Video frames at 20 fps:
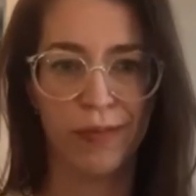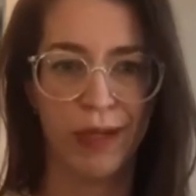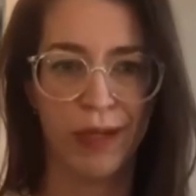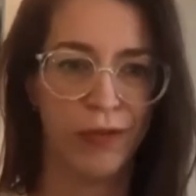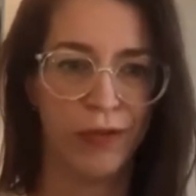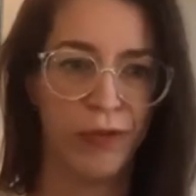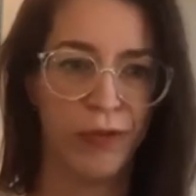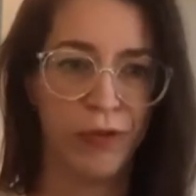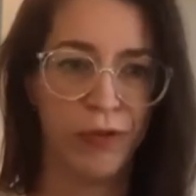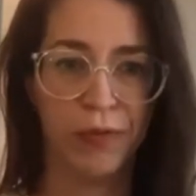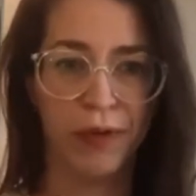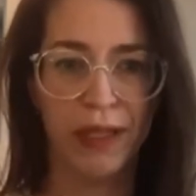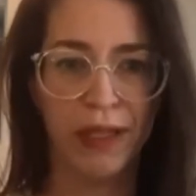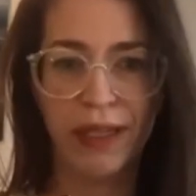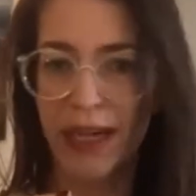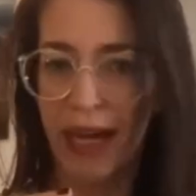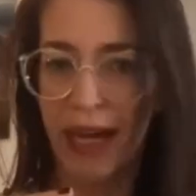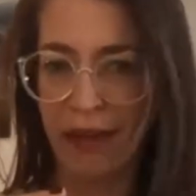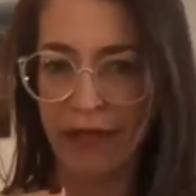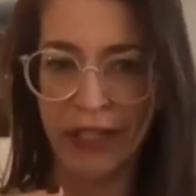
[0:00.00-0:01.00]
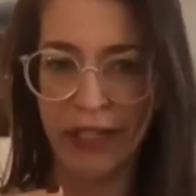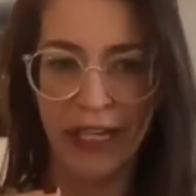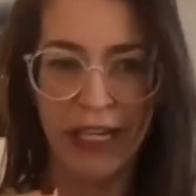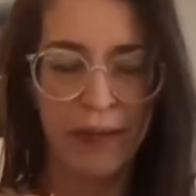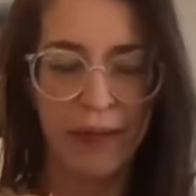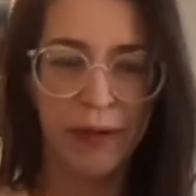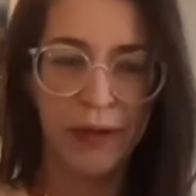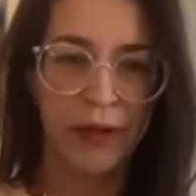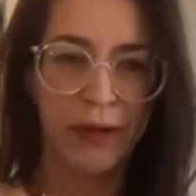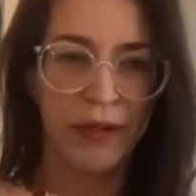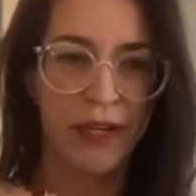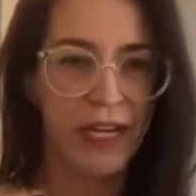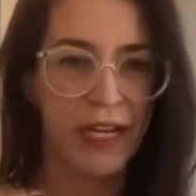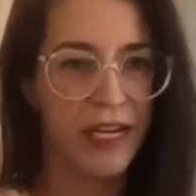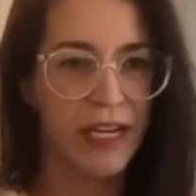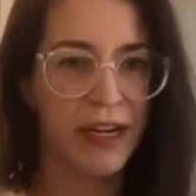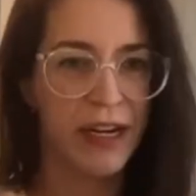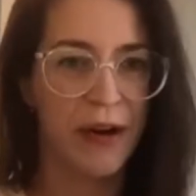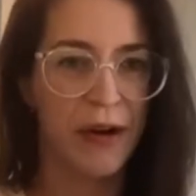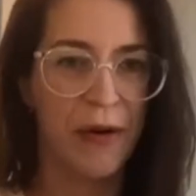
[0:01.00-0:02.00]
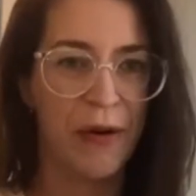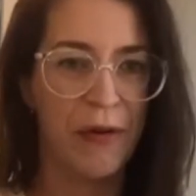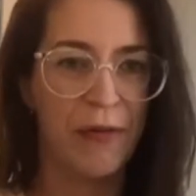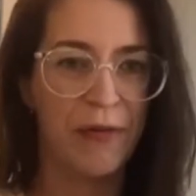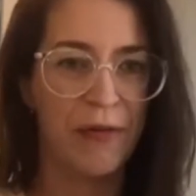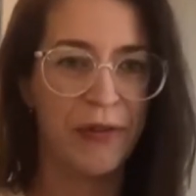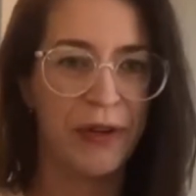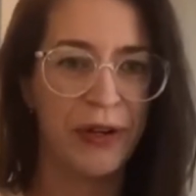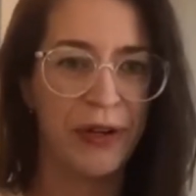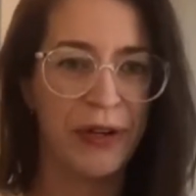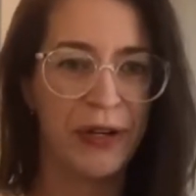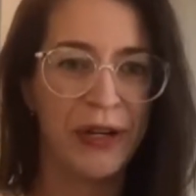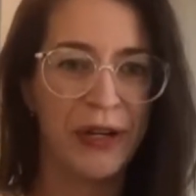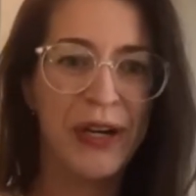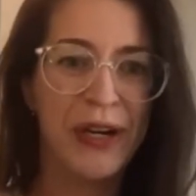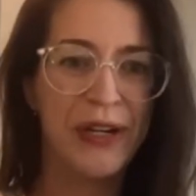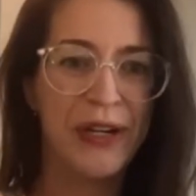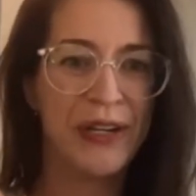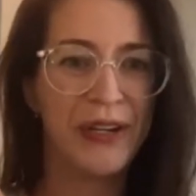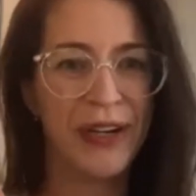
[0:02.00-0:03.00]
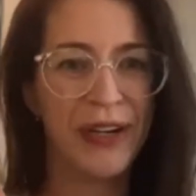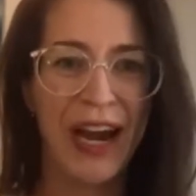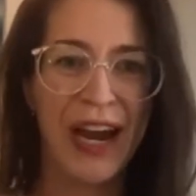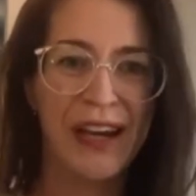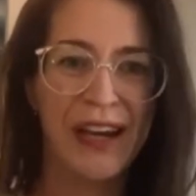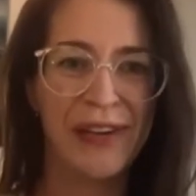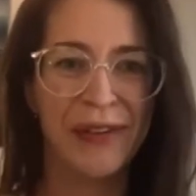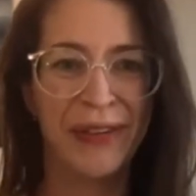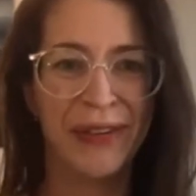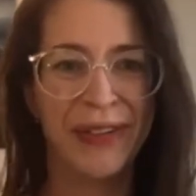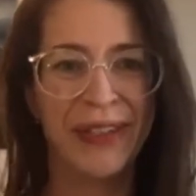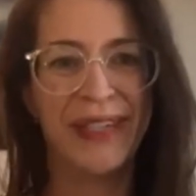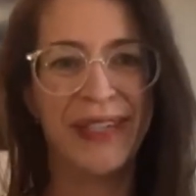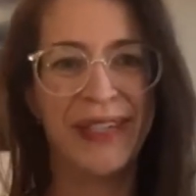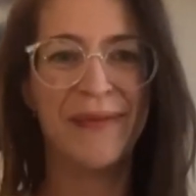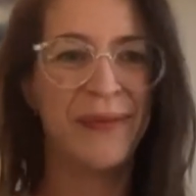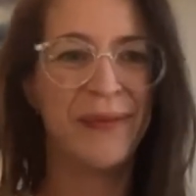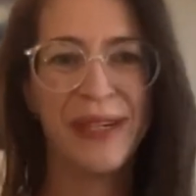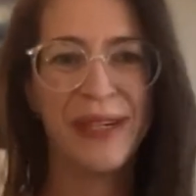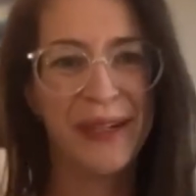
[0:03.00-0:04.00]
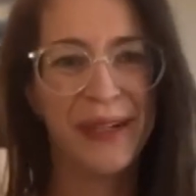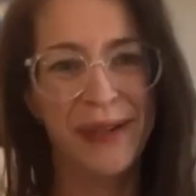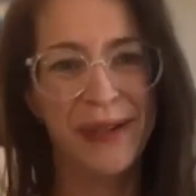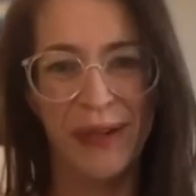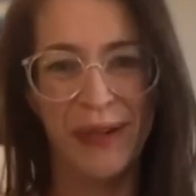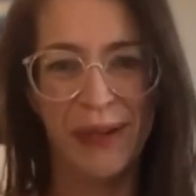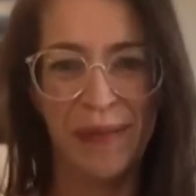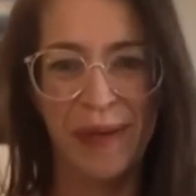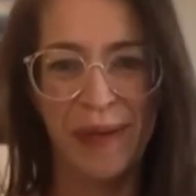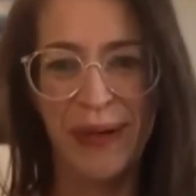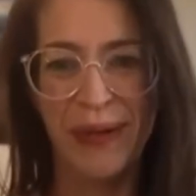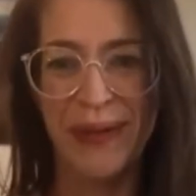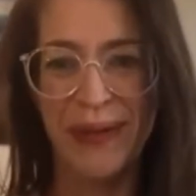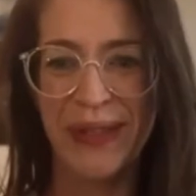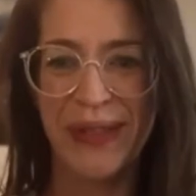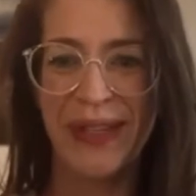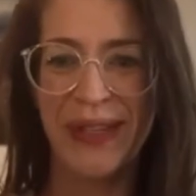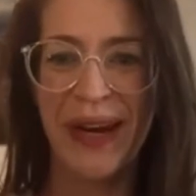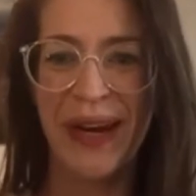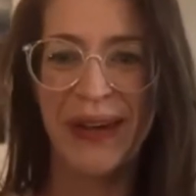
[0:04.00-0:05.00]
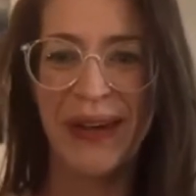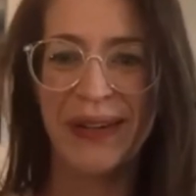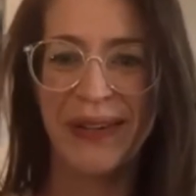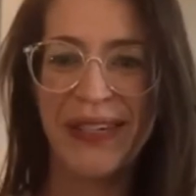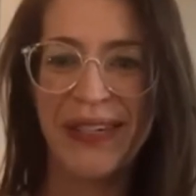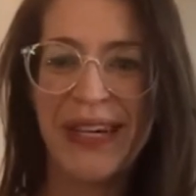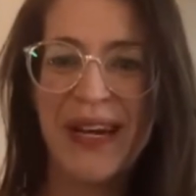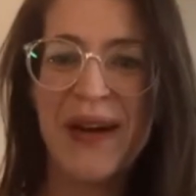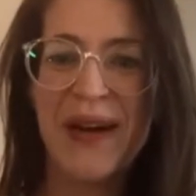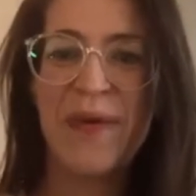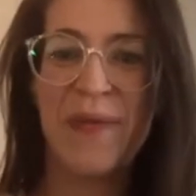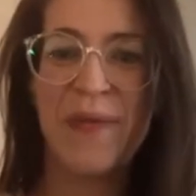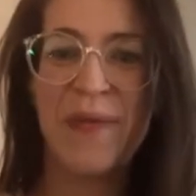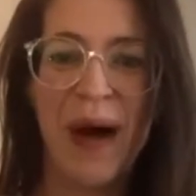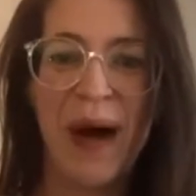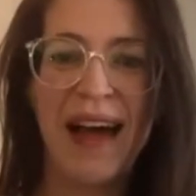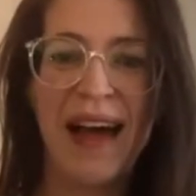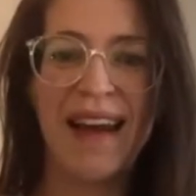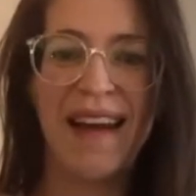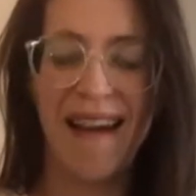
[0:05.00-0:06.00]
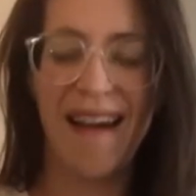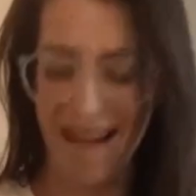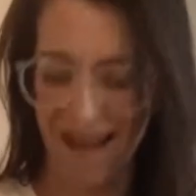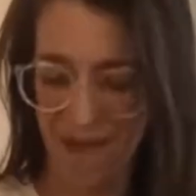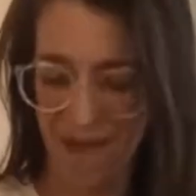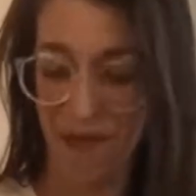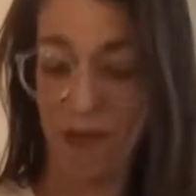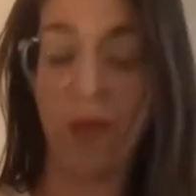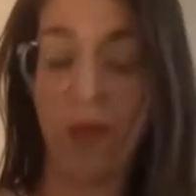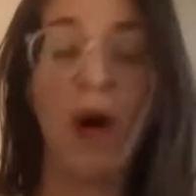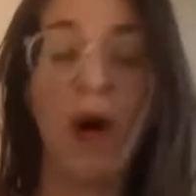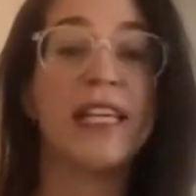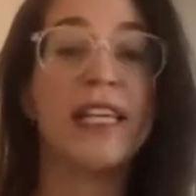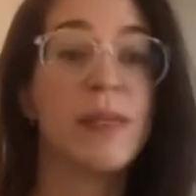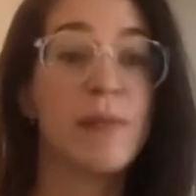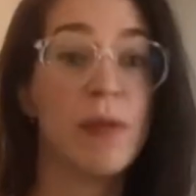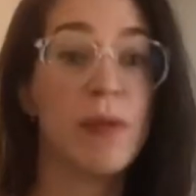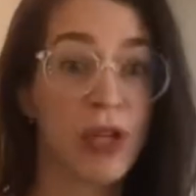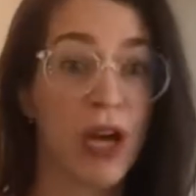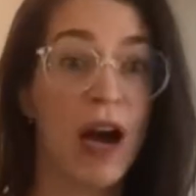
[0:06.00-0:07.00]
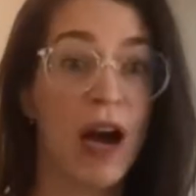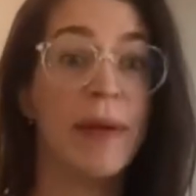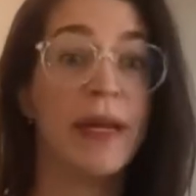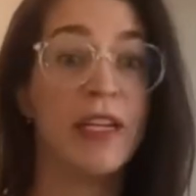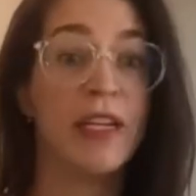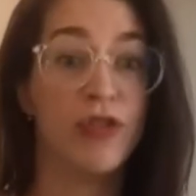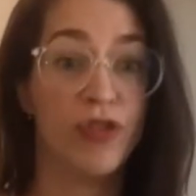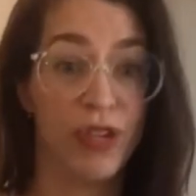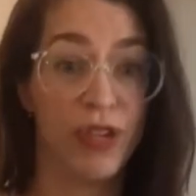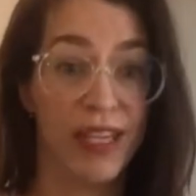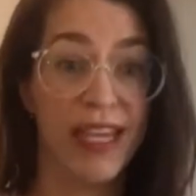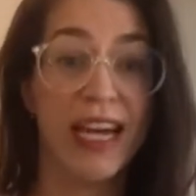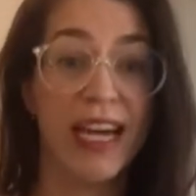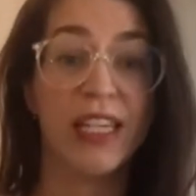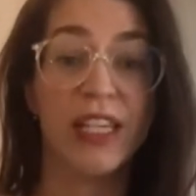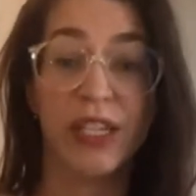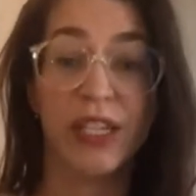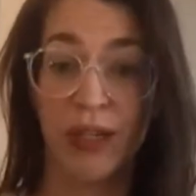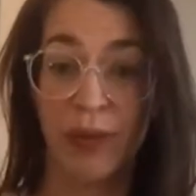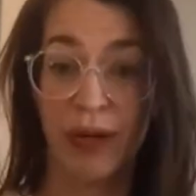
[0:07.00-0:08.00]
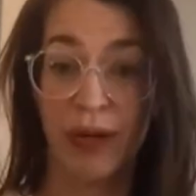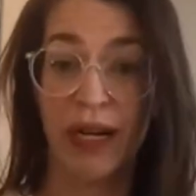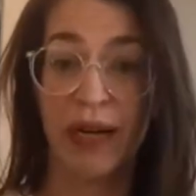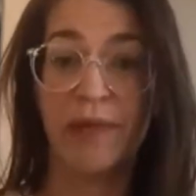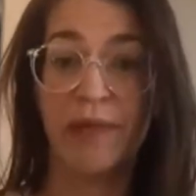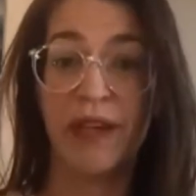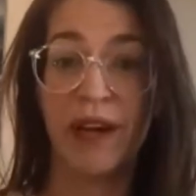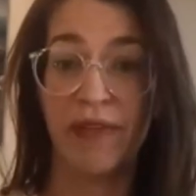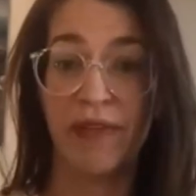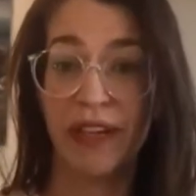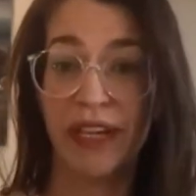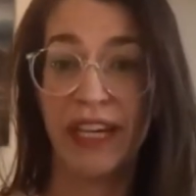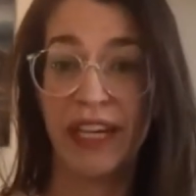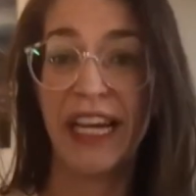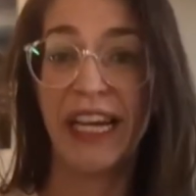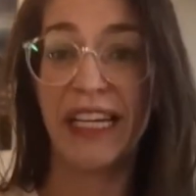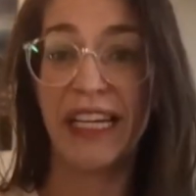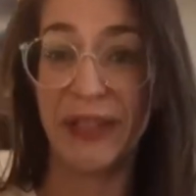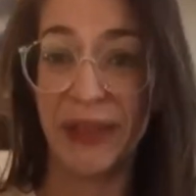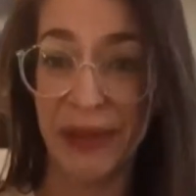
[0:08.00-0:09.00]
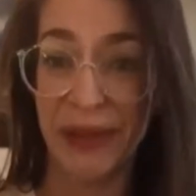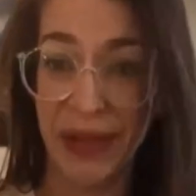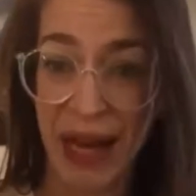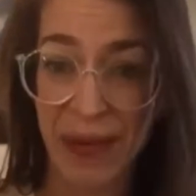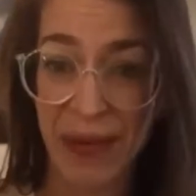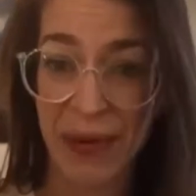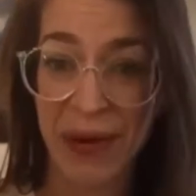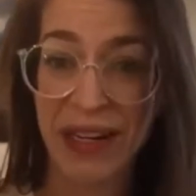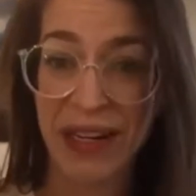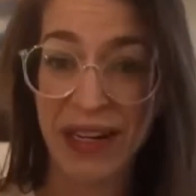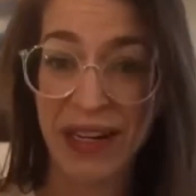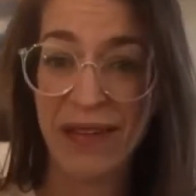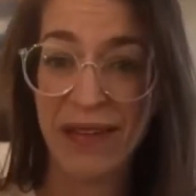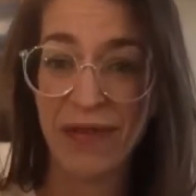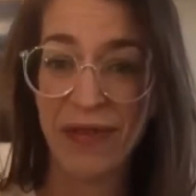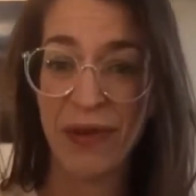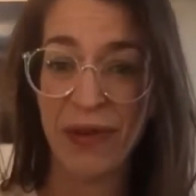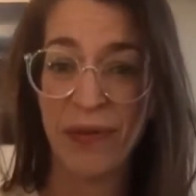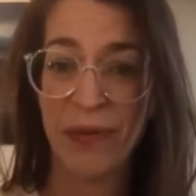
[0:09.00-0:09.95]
do you really have to keep your knee over your ankle in Warrior Two pose? So what is the most common injury? That is a good one. I'm definitely going to answer that one in a few